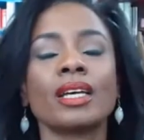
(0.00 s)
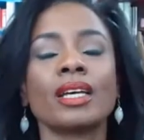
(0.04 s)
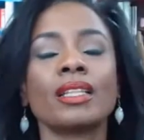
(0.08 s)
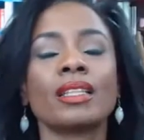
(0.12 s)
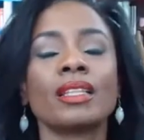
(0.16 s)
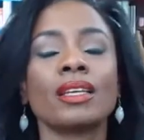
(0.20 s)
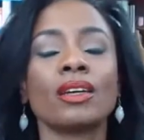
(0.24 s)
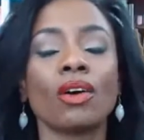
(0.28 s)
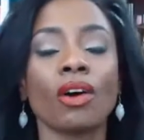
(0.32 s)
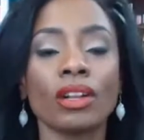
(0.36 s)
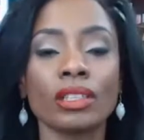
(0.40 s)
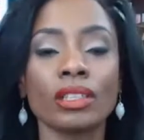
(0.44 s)

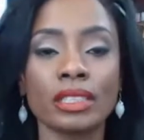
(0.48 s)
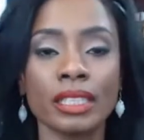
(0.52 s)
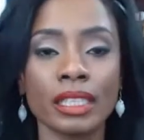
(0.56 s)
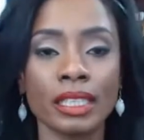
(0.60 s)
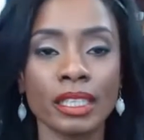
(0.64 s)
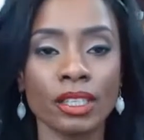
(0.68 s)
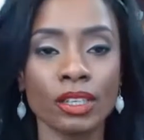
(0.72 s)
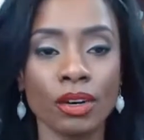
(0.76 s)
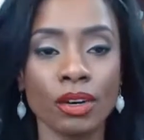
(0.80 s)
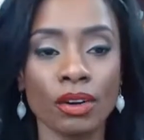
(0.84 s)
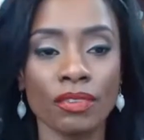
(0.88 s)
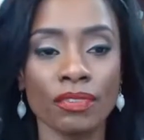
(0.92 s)
the alter
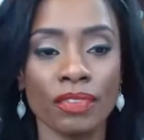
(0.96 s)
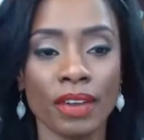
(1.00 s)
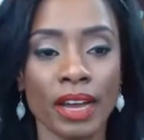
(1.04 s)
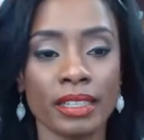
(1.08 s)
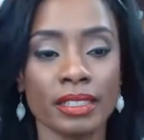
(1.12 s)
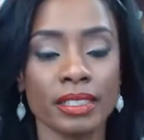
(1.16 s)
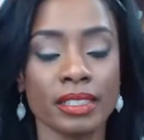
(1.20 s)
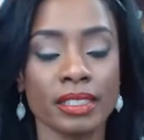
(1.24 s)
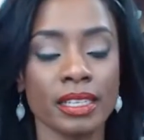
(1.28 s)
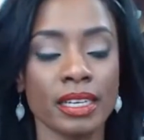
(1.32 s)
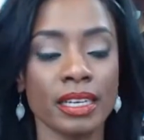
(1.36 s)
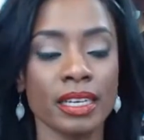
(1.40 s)
ego
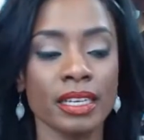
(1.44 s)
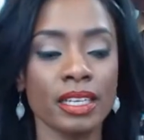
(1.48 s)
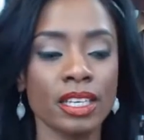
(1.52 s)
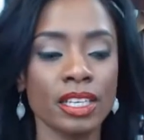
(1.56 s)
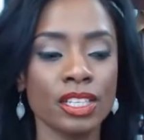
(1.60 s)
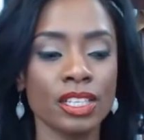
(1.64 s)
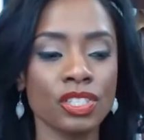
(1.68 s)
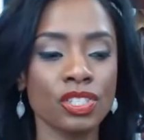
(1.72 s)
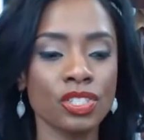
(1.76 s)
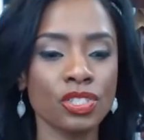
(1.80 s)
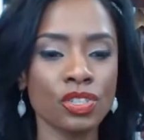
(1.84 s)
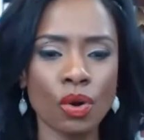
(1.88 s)
effect, it
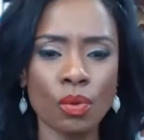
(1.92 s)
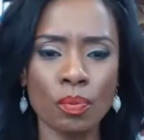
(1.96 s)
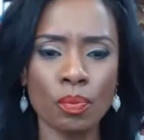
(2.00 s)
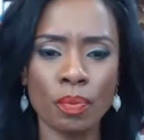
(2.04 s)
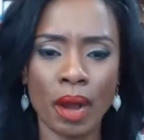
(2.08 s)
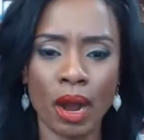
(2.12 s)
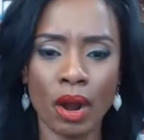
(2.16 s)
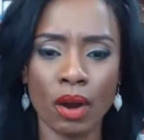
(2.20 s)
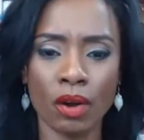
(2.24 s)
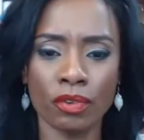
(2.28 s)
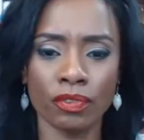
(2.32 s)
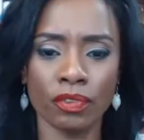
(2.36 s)
is so
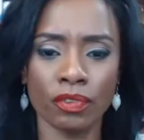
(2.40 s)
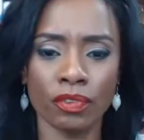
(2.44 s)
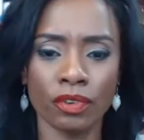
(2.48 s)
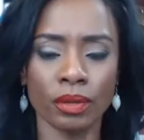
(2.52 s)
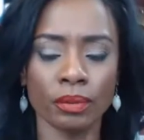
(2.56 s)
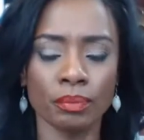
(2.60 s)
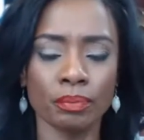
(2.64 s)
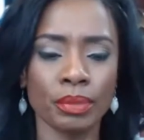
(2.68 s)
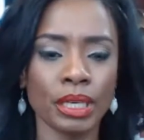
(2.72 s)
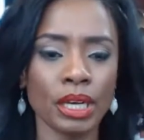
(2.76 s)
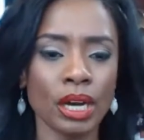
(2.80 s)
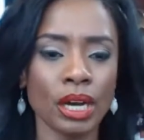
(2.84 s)

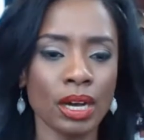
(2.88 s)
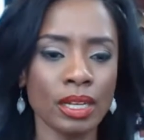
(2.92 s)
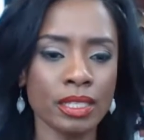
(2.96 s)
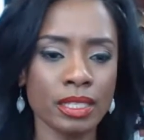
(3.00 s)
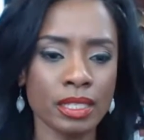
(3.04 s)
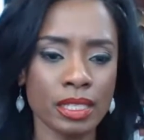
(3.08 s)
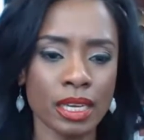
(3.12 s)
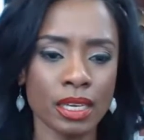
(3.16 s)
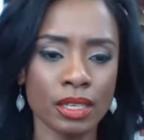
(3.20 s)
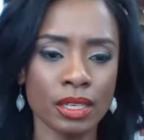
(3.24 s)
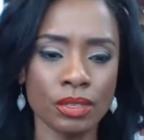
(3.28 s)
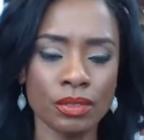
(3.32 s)
powerful.
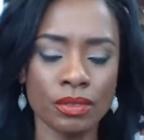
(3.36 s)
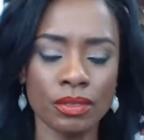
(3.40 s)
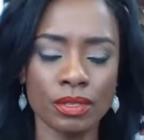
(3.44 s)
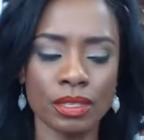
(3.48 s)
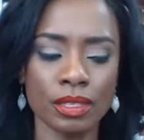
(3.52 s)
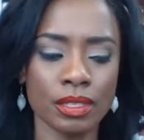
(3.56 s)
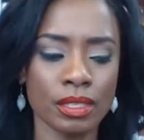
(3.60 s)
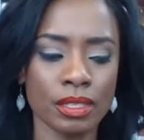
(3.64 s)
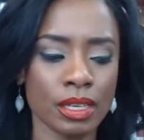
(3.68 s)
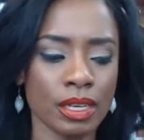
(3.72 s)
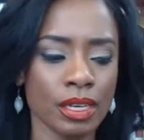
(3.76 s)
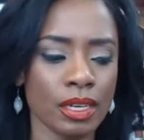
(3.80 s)
Beyonce
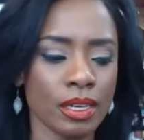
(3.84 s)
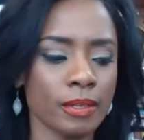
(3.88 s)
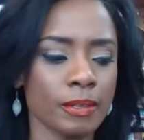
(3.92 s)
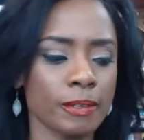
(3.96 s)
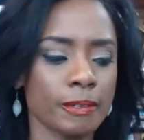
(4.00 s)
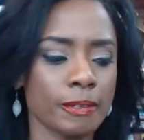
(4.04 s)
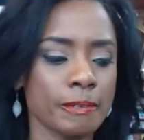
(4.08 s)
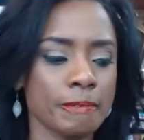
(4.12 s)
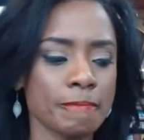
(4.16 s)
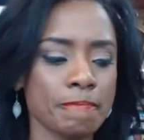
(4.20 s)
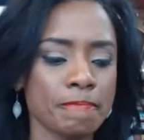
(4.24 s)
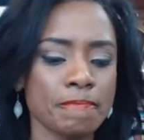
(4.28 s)
uses it.